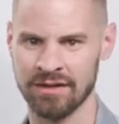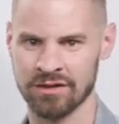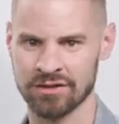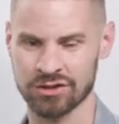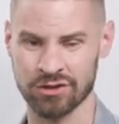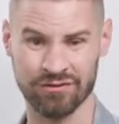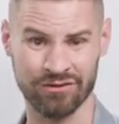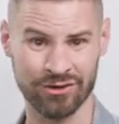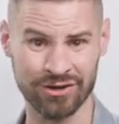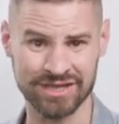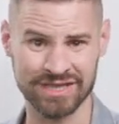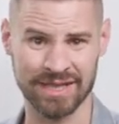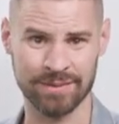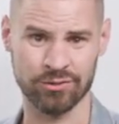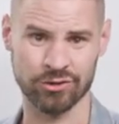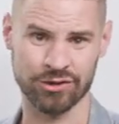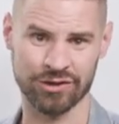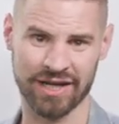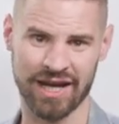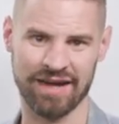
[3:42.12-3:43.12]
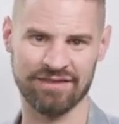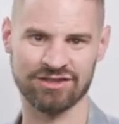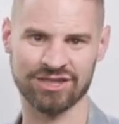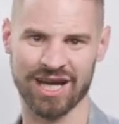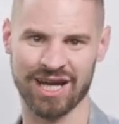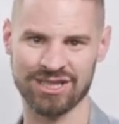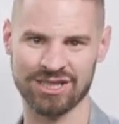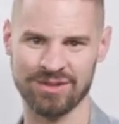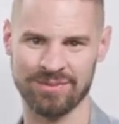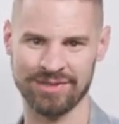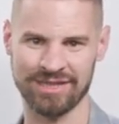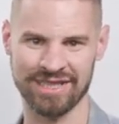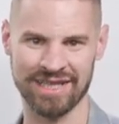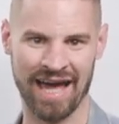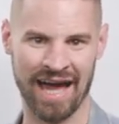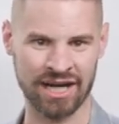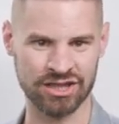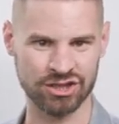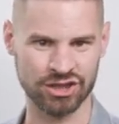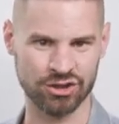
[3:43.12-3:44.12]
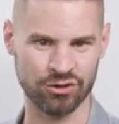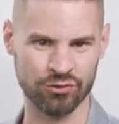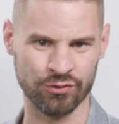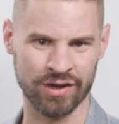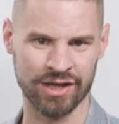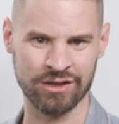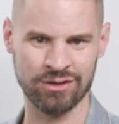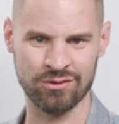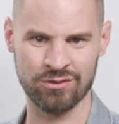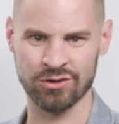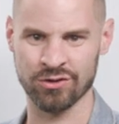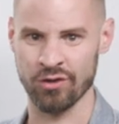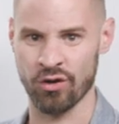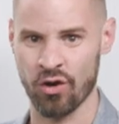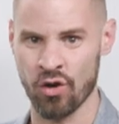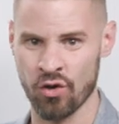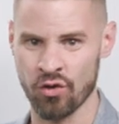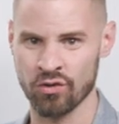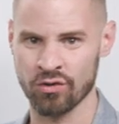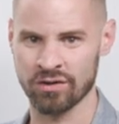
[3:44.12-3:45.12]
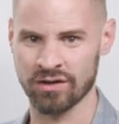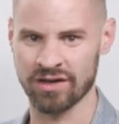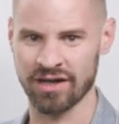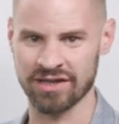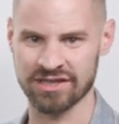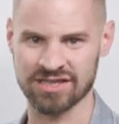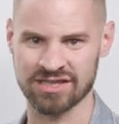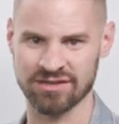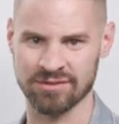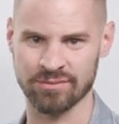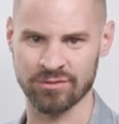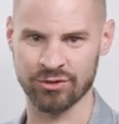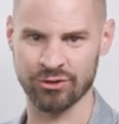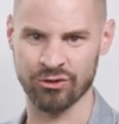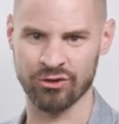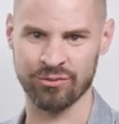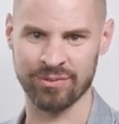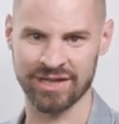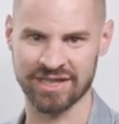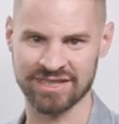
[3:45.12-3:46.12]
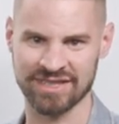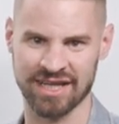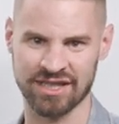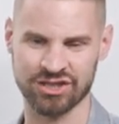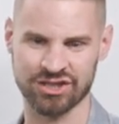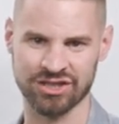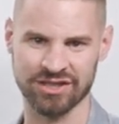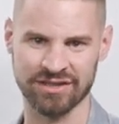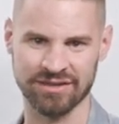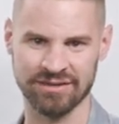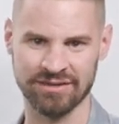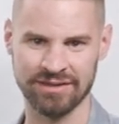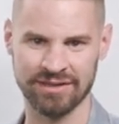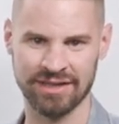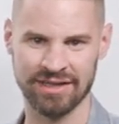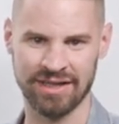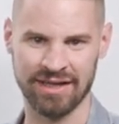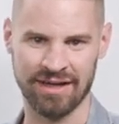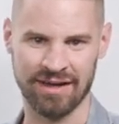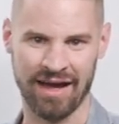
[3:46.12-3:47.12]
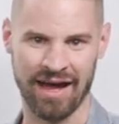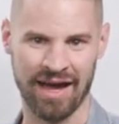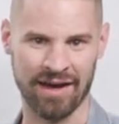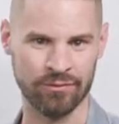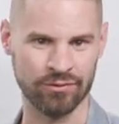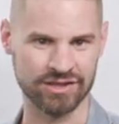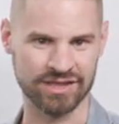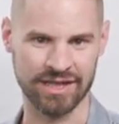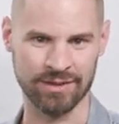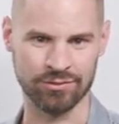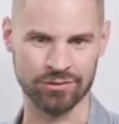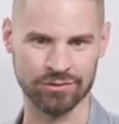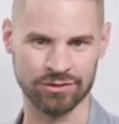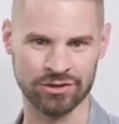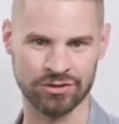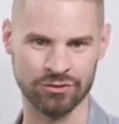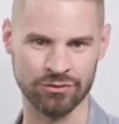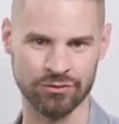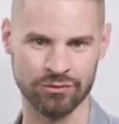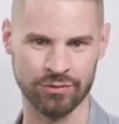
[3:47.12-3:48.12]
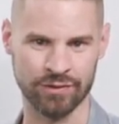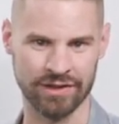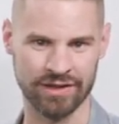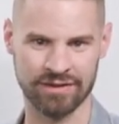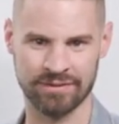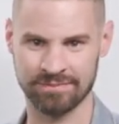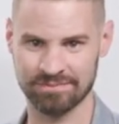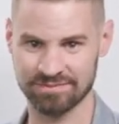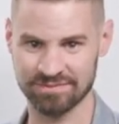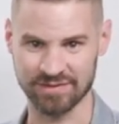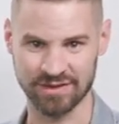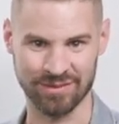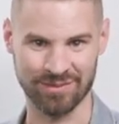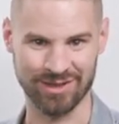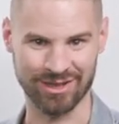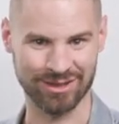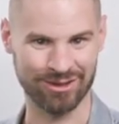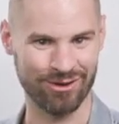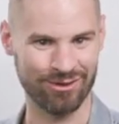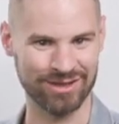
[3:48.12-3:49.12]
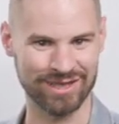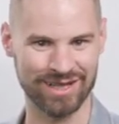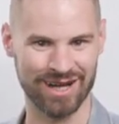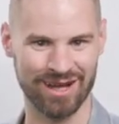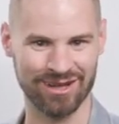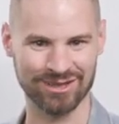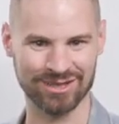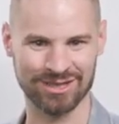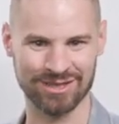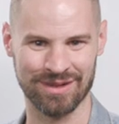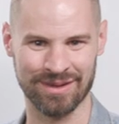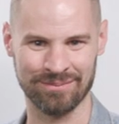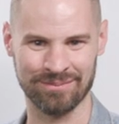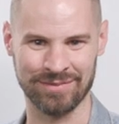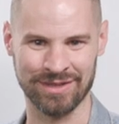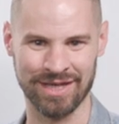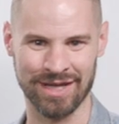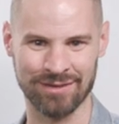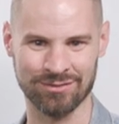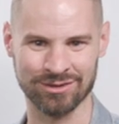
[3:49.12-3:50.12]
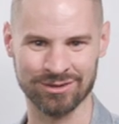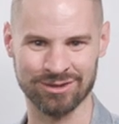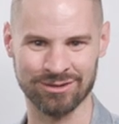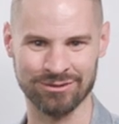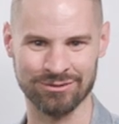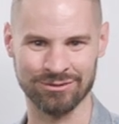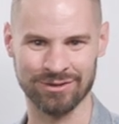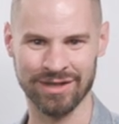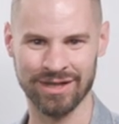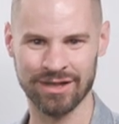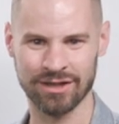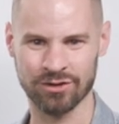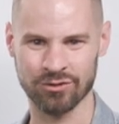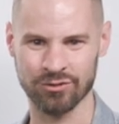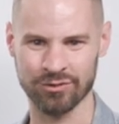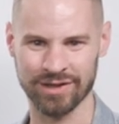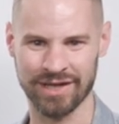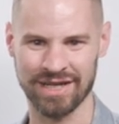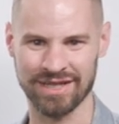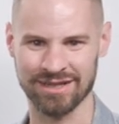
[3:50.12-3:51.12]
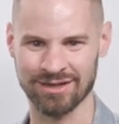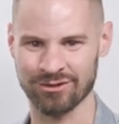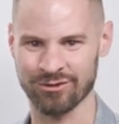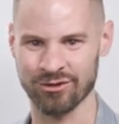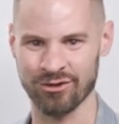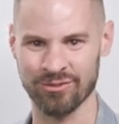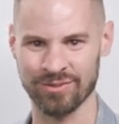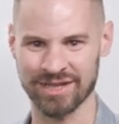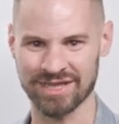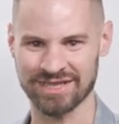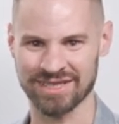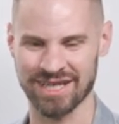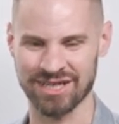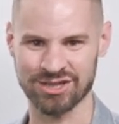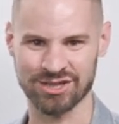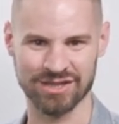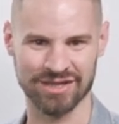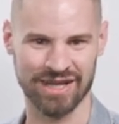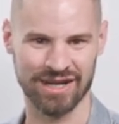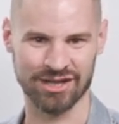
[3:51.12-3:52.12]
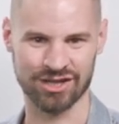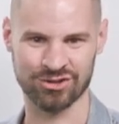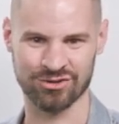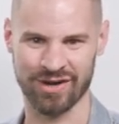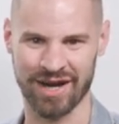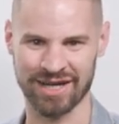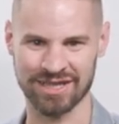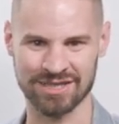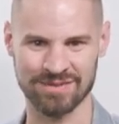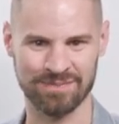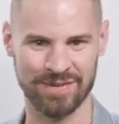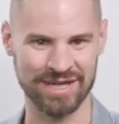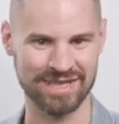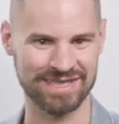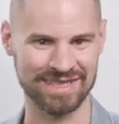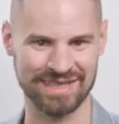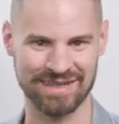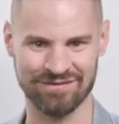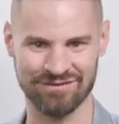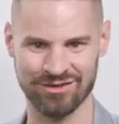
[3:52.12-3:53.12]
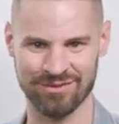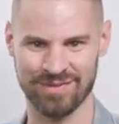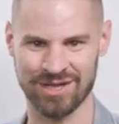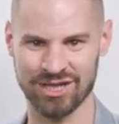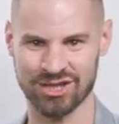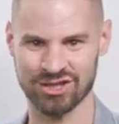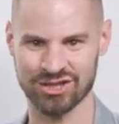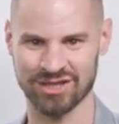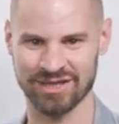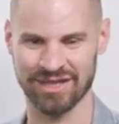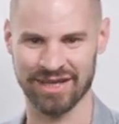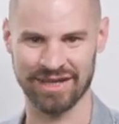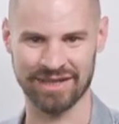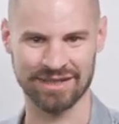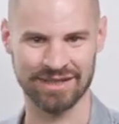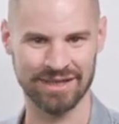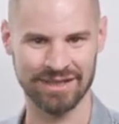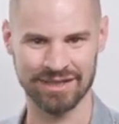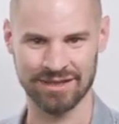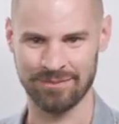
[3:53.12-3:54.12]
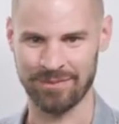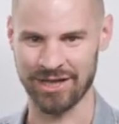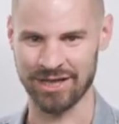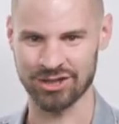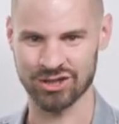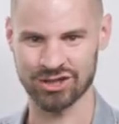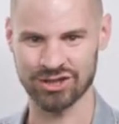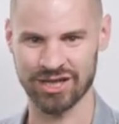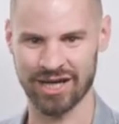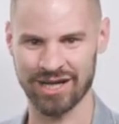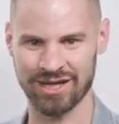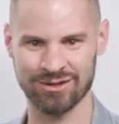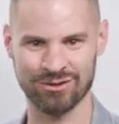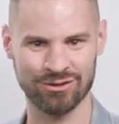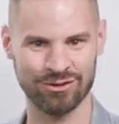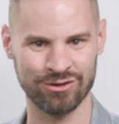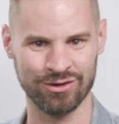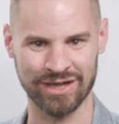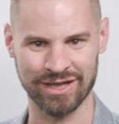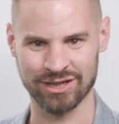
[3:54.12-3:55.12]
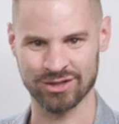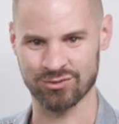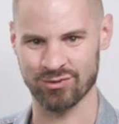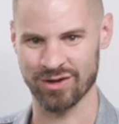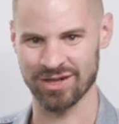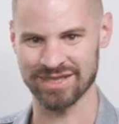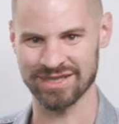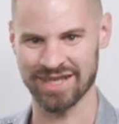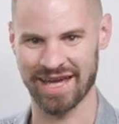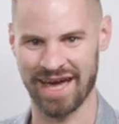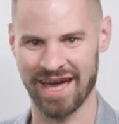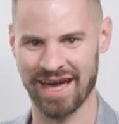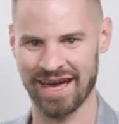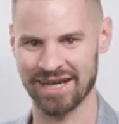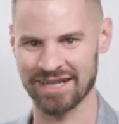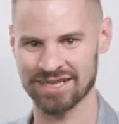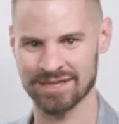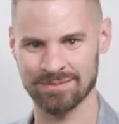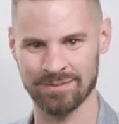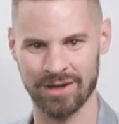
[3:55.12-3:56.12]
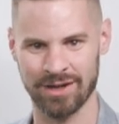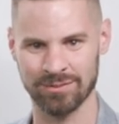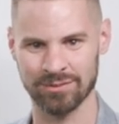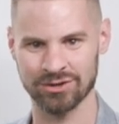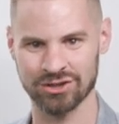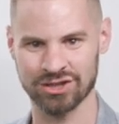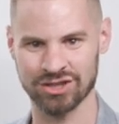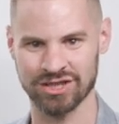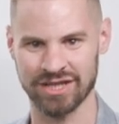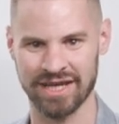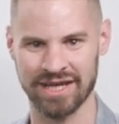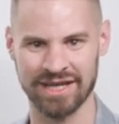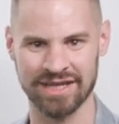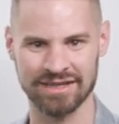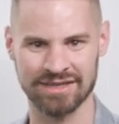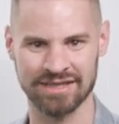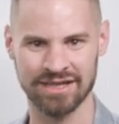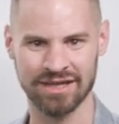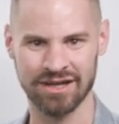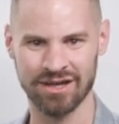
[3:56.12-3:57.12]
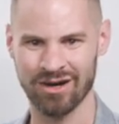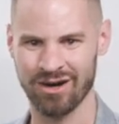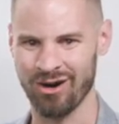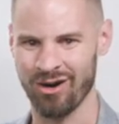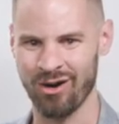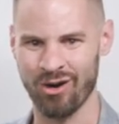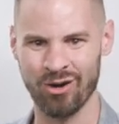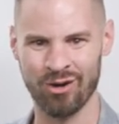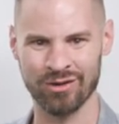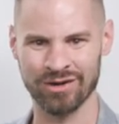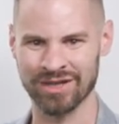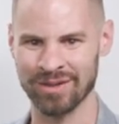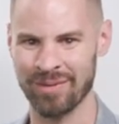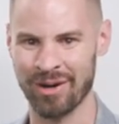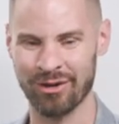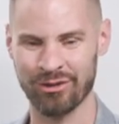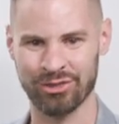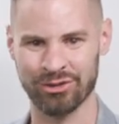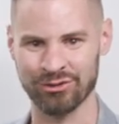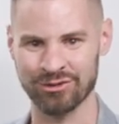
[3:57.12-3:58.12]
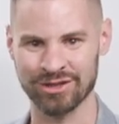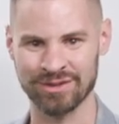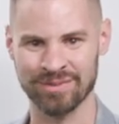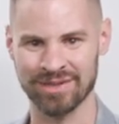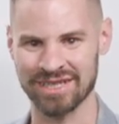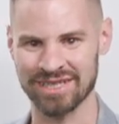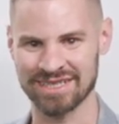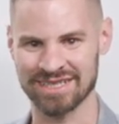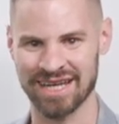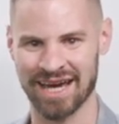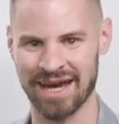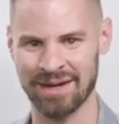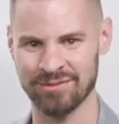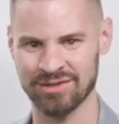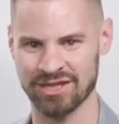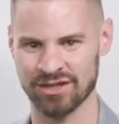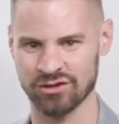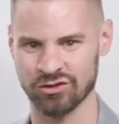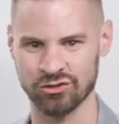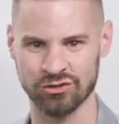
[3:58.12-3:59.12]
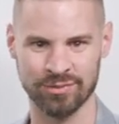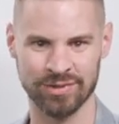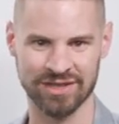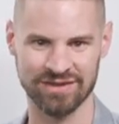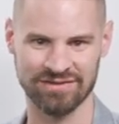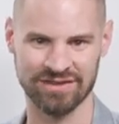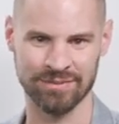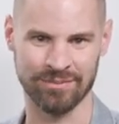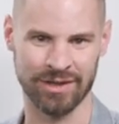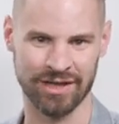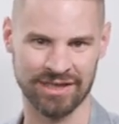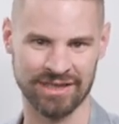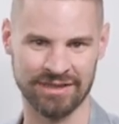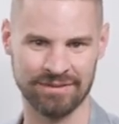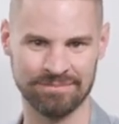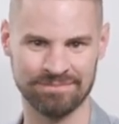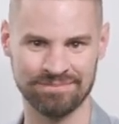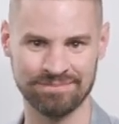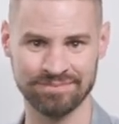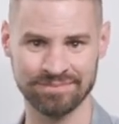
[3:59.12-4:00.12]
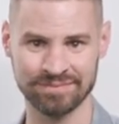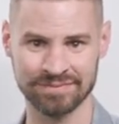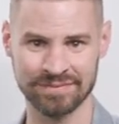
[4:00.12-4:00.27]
So for example, you could have ChatGPT actually create you your own custom Chrome extension. I was able to, with limited coding knowledge, be able to create a Chrome extension that extracts basic information like the page title, H1 tags, publish date, all in about 30 minutes time with a little bit of debugging.